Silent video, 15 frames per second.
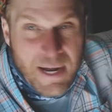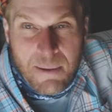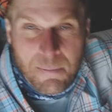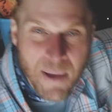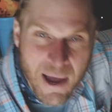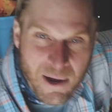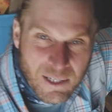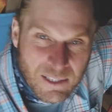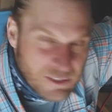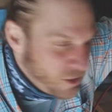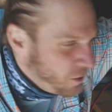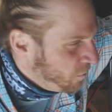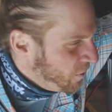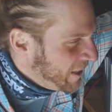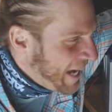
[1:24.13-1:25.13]
amp hour.
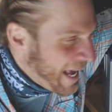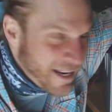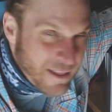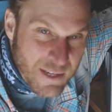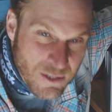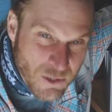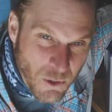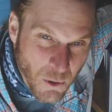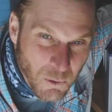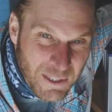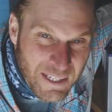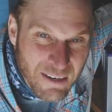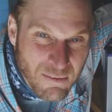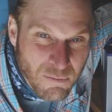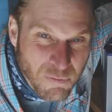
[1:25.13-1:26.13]
So really out of this, you're
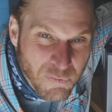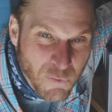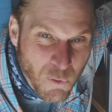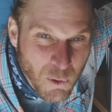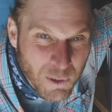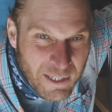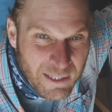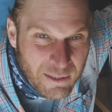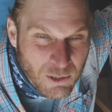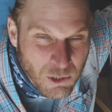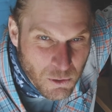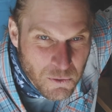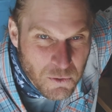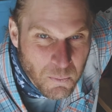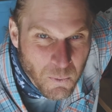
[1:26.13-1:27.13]
only getting 40
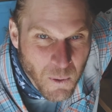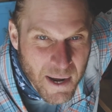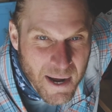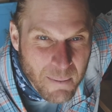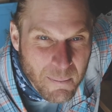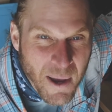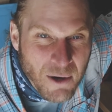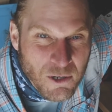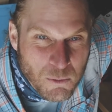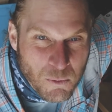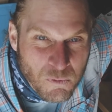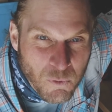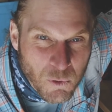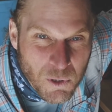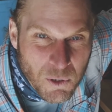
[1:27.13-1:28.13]
usable amp hours
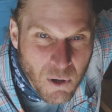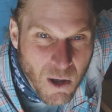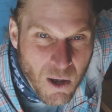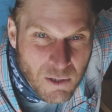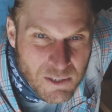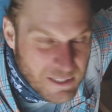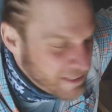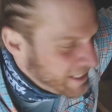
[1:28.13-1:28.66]
before you're causing